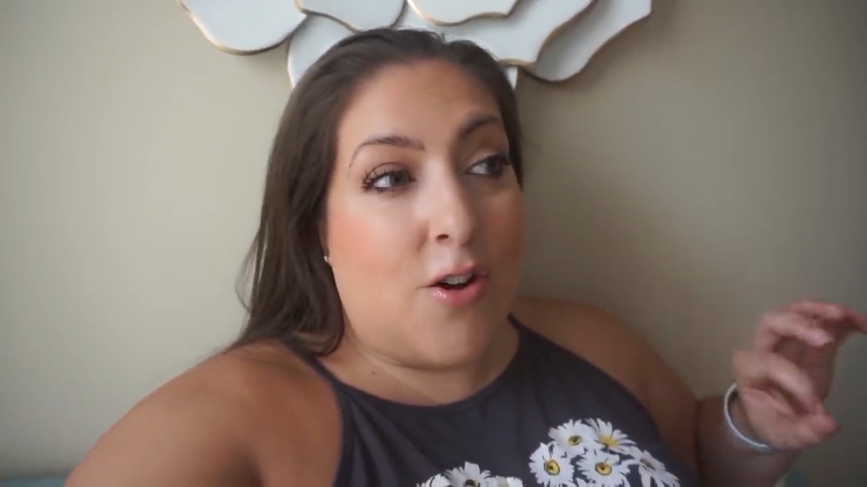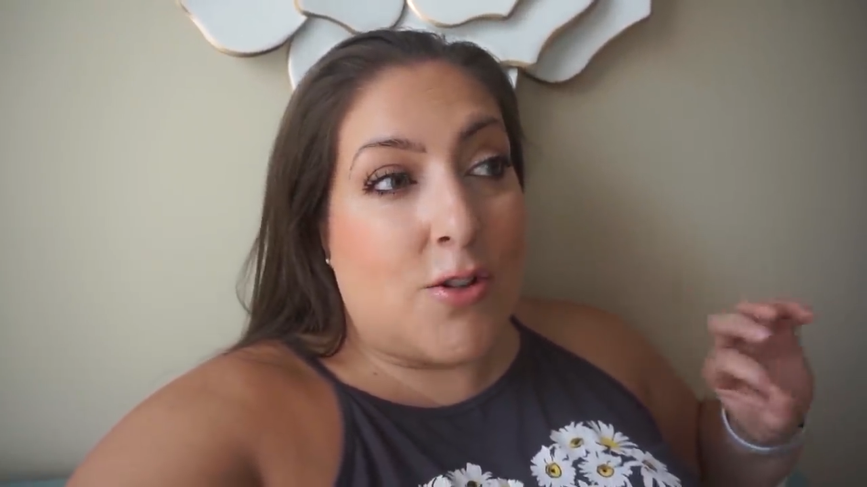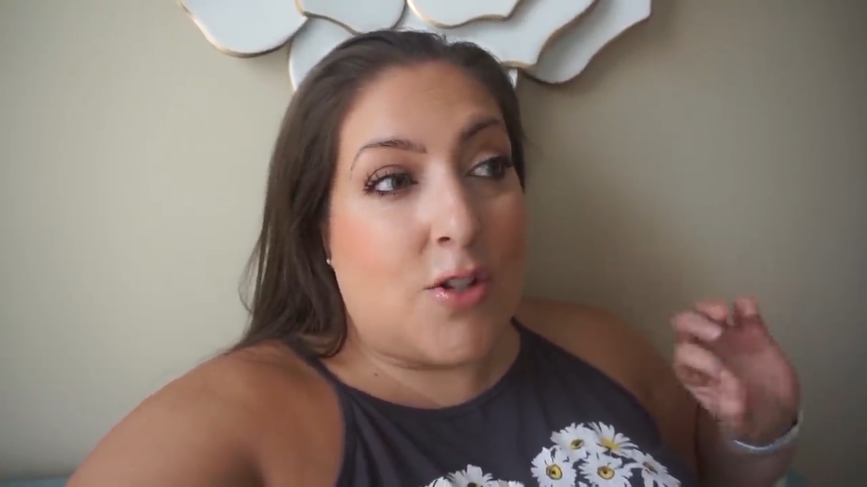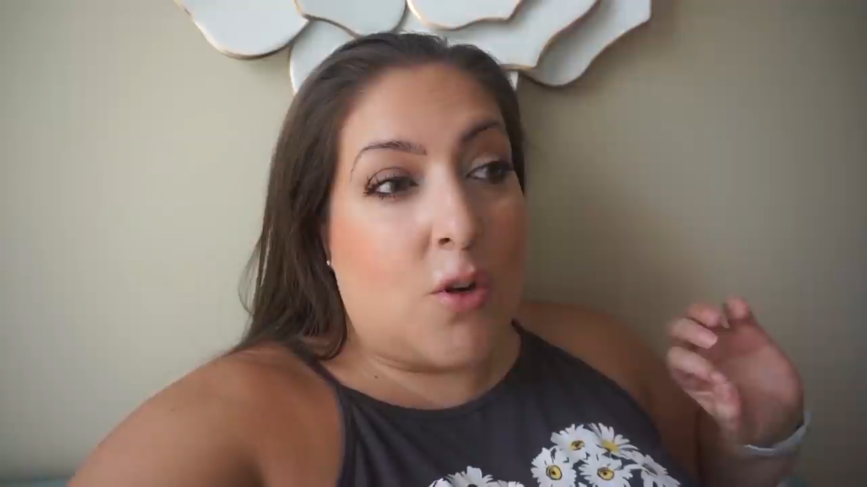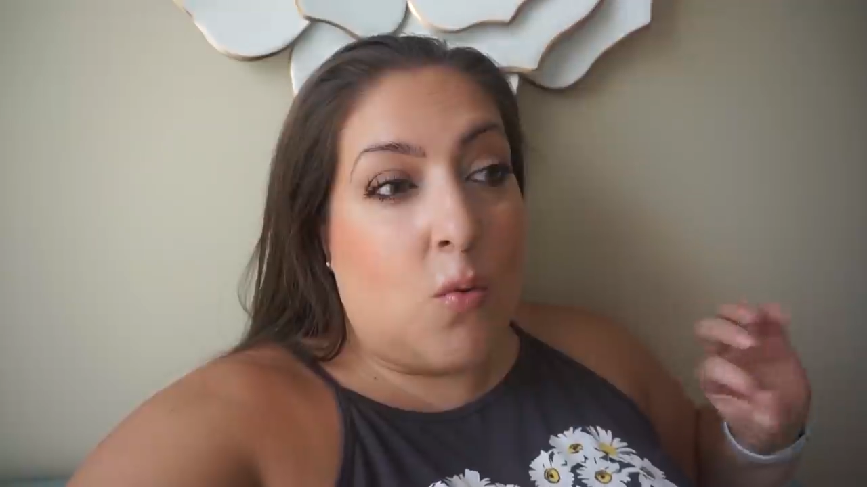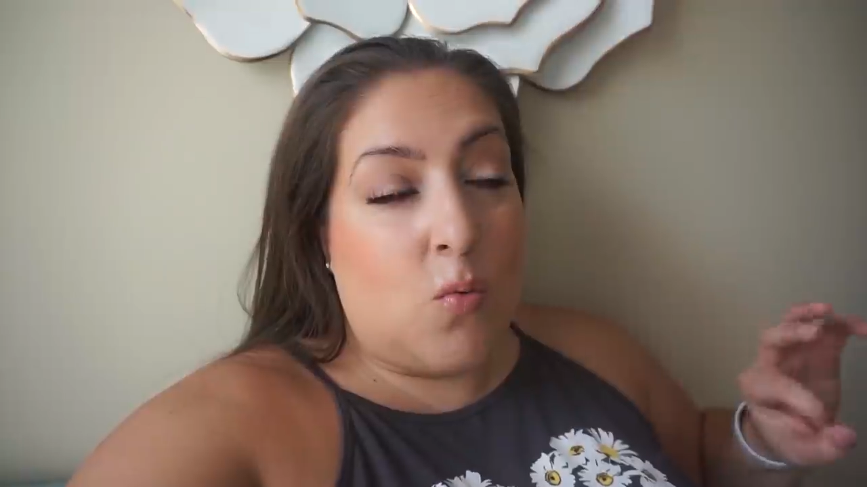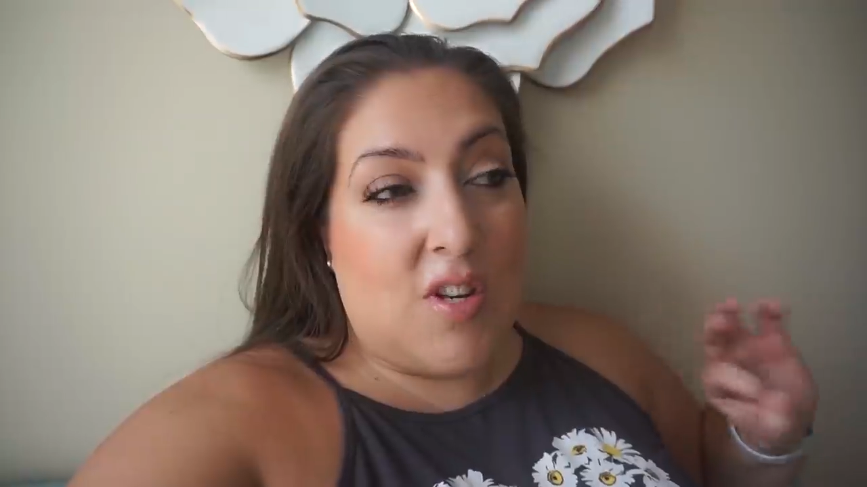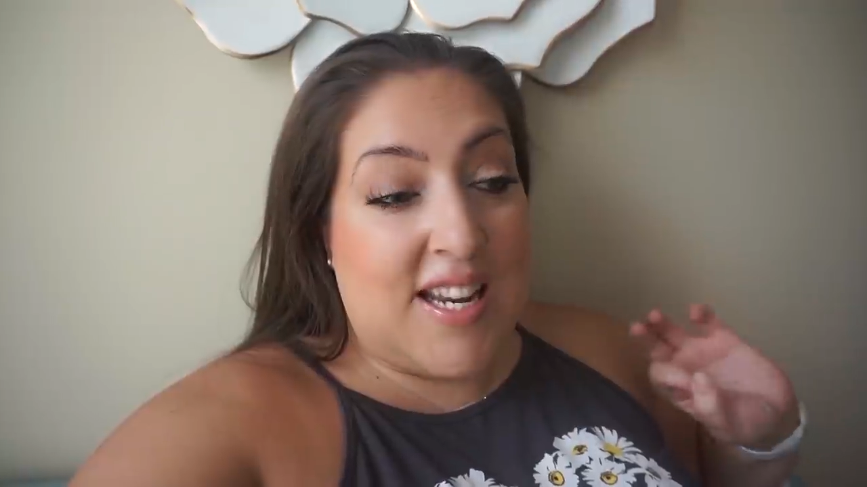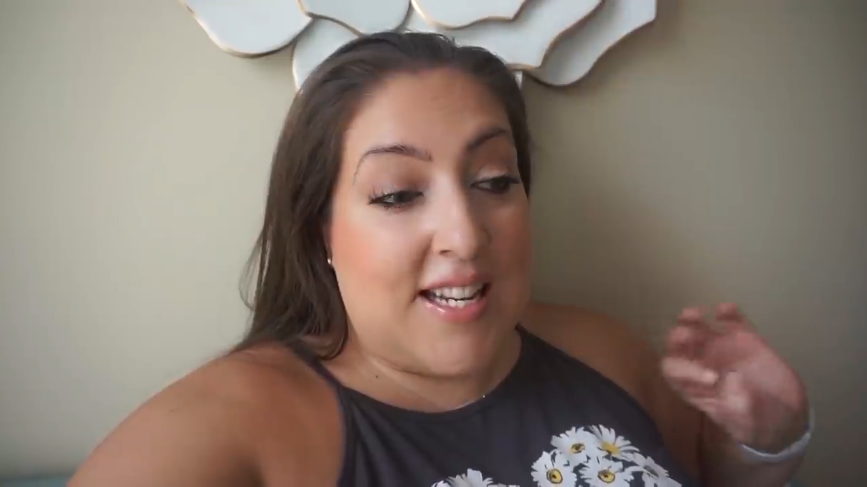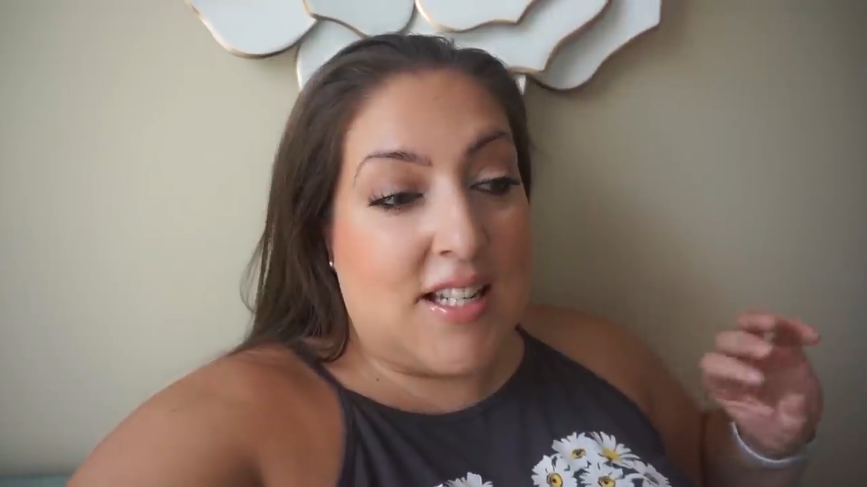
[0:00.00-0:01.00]
also
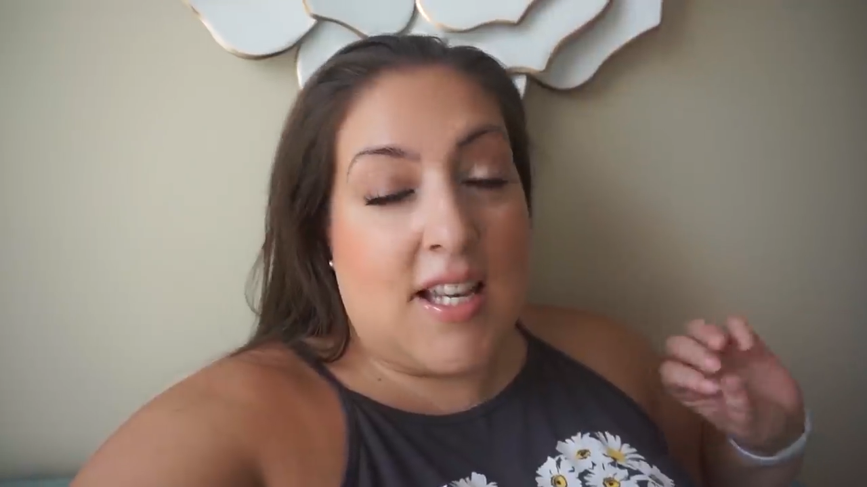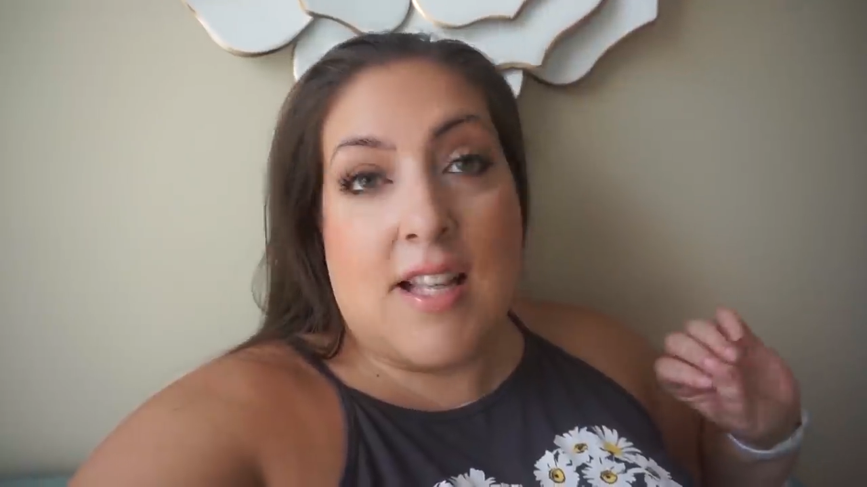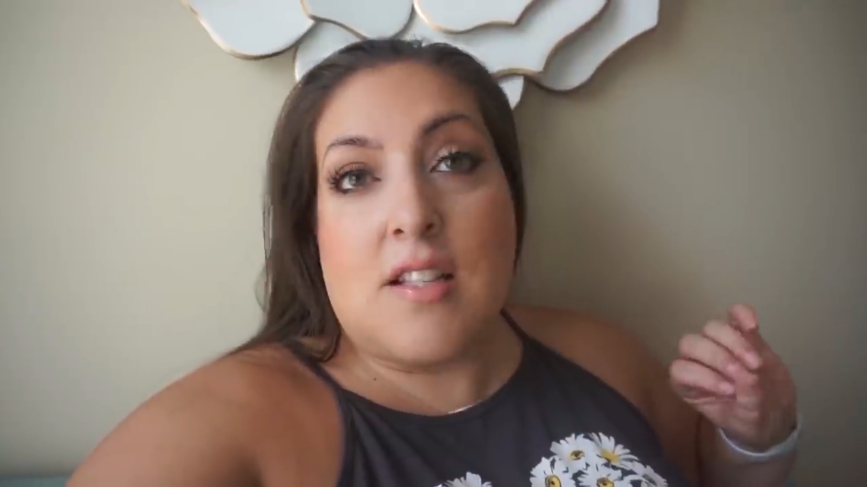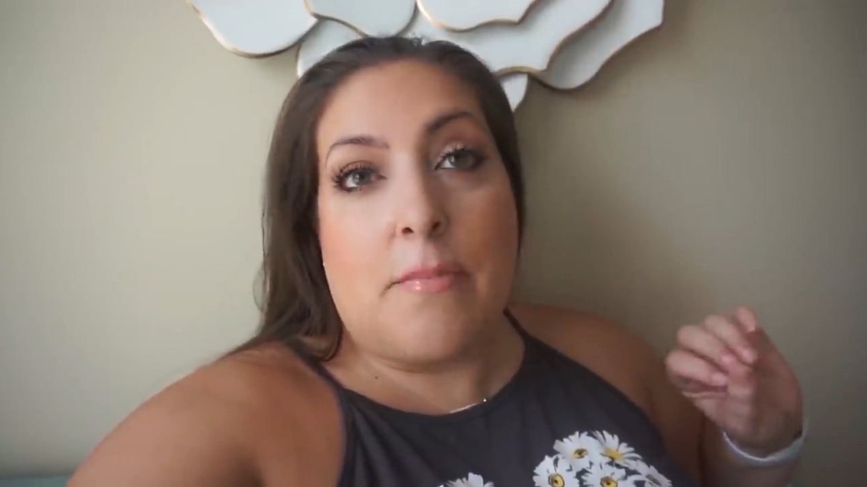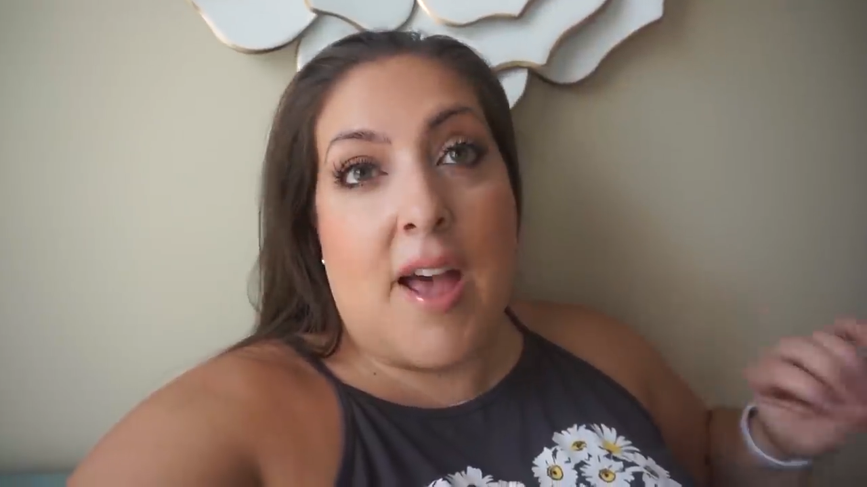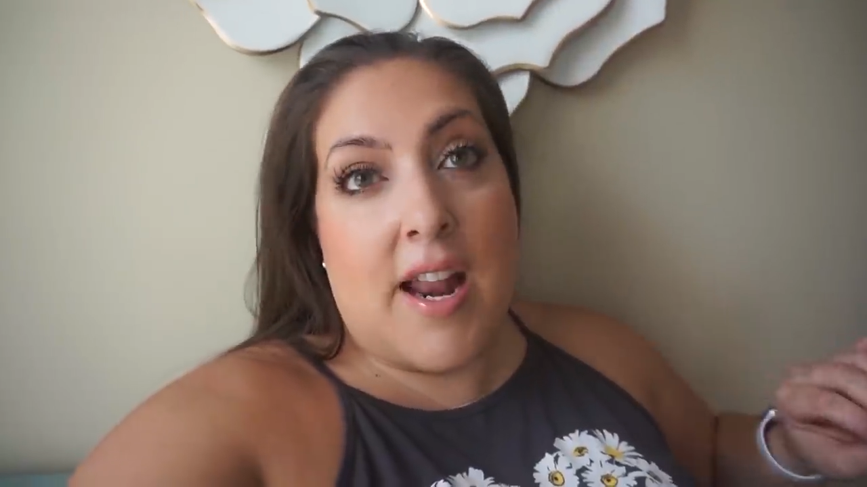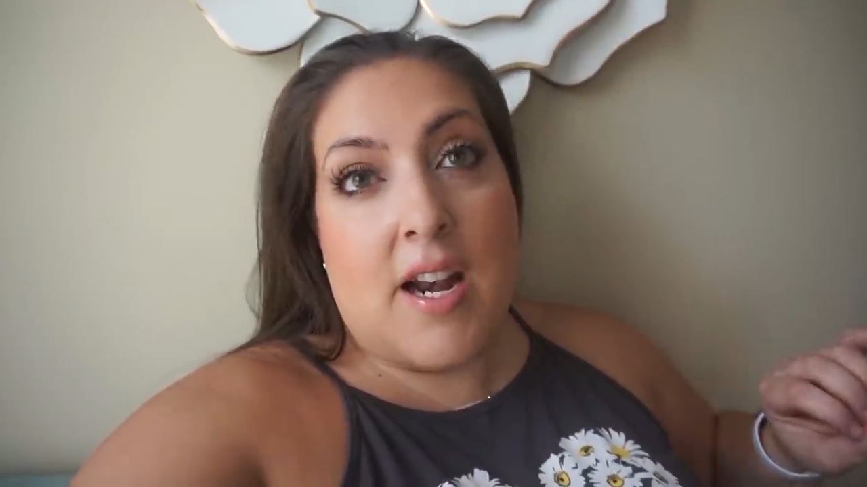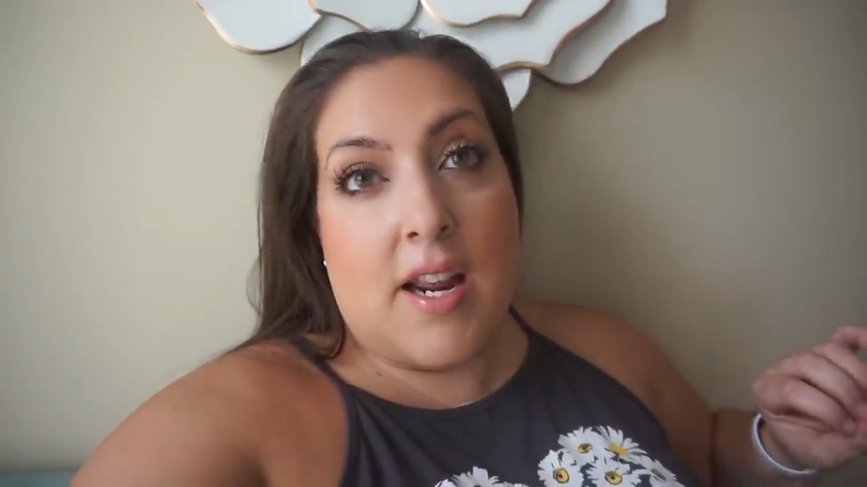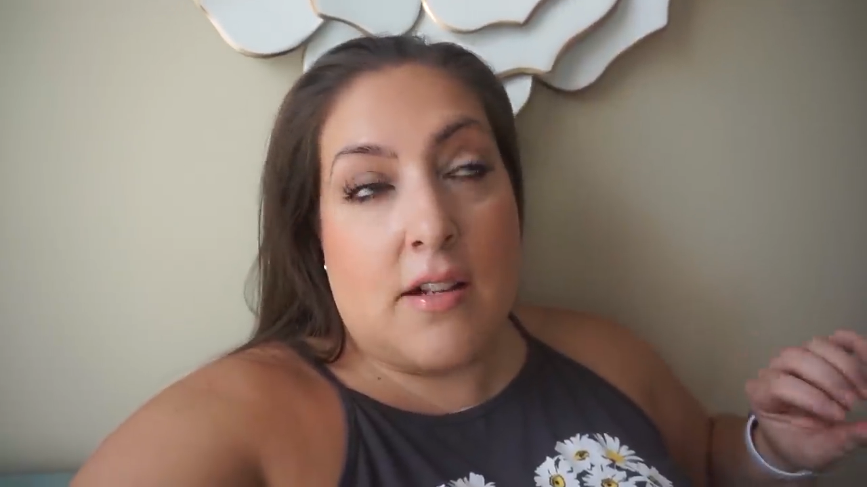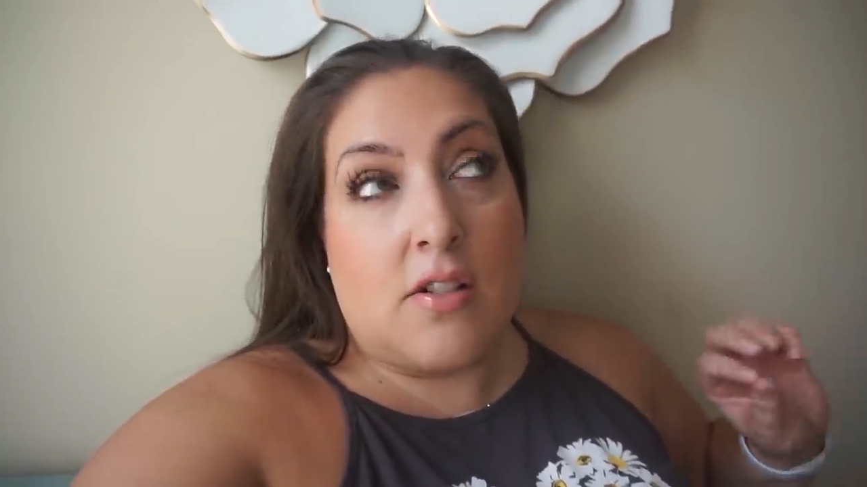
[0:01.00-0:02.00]
need to get some editing,